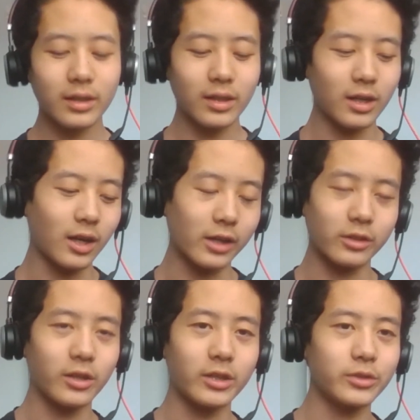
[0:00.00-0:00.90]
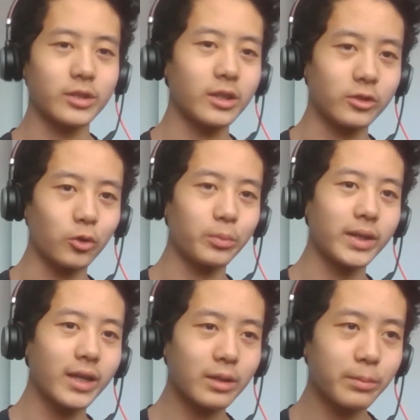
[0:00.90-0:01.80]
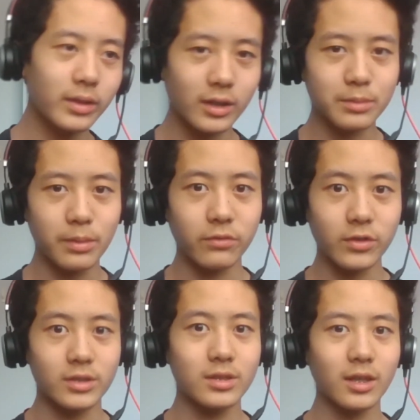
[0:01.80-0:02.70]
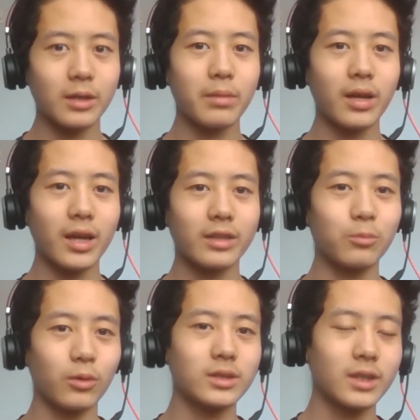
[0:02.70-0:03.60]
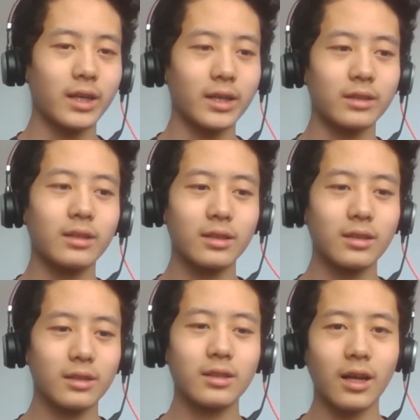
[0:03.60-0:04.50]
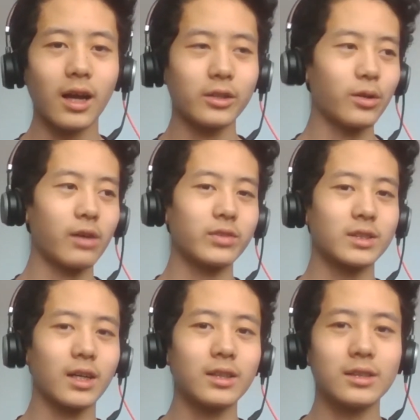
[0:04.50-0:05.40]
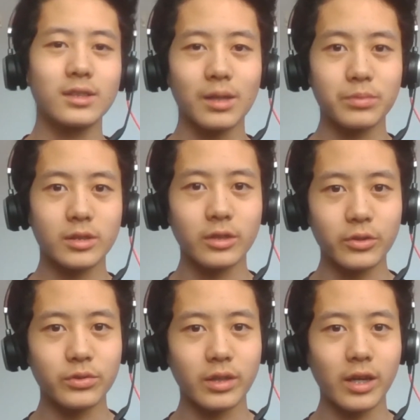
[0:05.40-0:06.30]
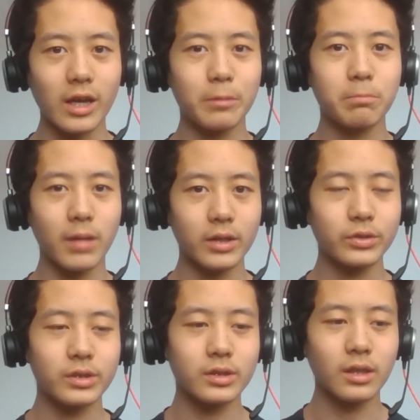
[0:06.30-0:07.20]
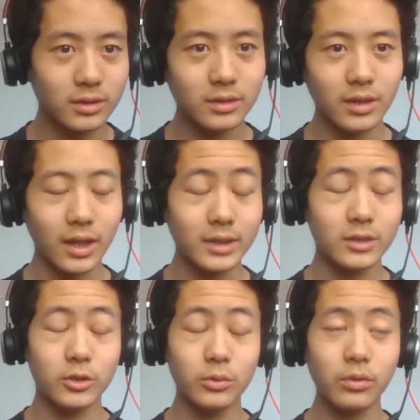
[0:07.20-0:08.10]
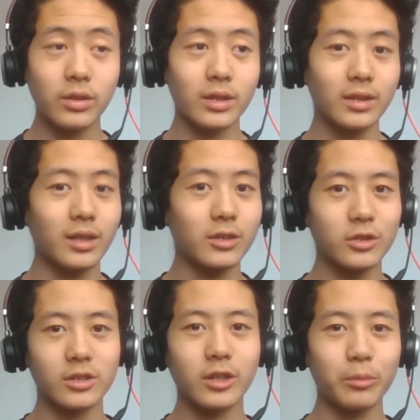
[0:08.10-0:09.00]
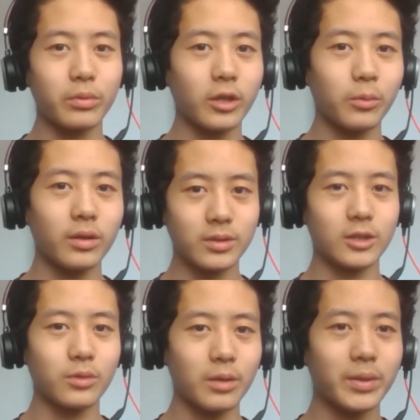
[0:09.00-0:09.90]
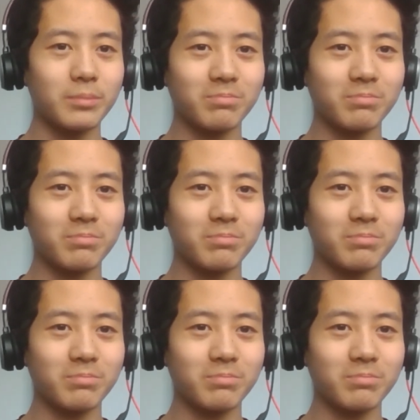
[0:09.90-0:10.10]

I don't know how to use Adobe Animate. That's my first time. And once again, I don't have a stylus. I'm still using a mouse. I do think that it turned out pretty well. Here's what I made.